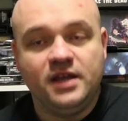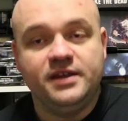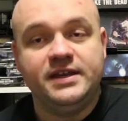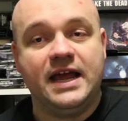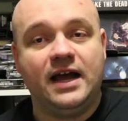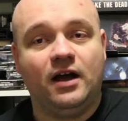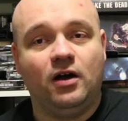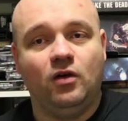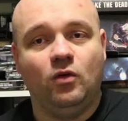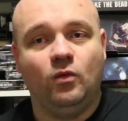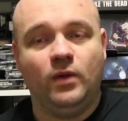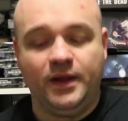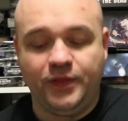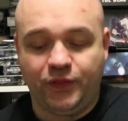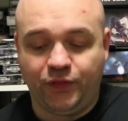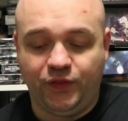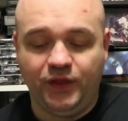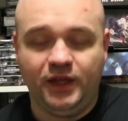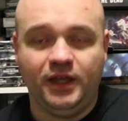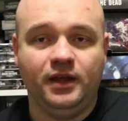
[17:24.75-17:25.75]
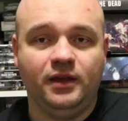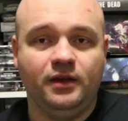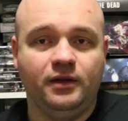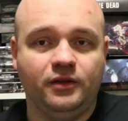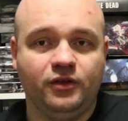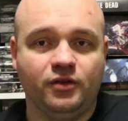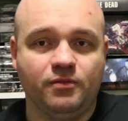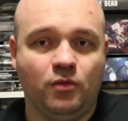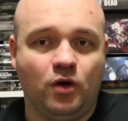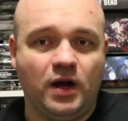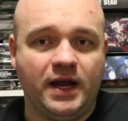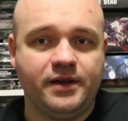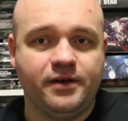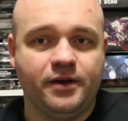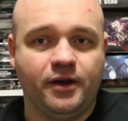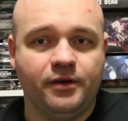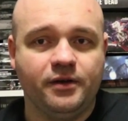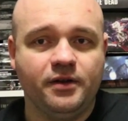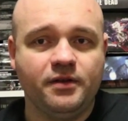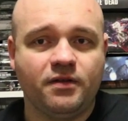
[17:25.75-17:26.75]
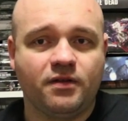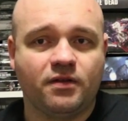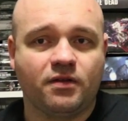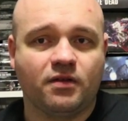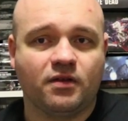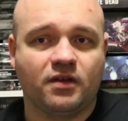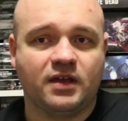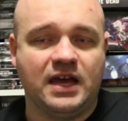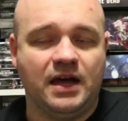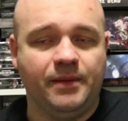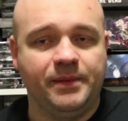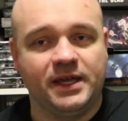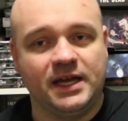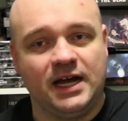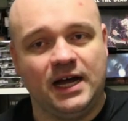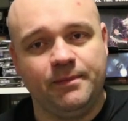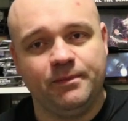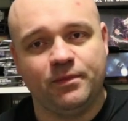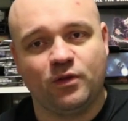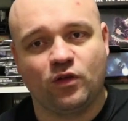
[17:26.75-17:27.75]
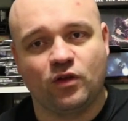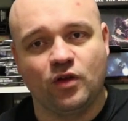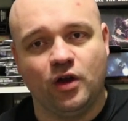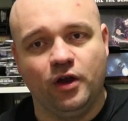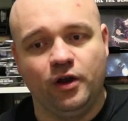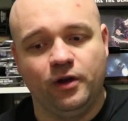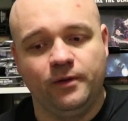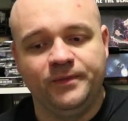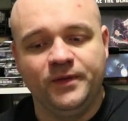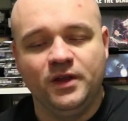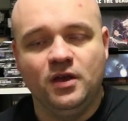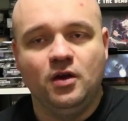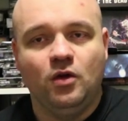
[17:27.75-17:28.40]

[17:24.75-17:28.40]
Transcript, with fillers: Now, one thing you might notice coming up, so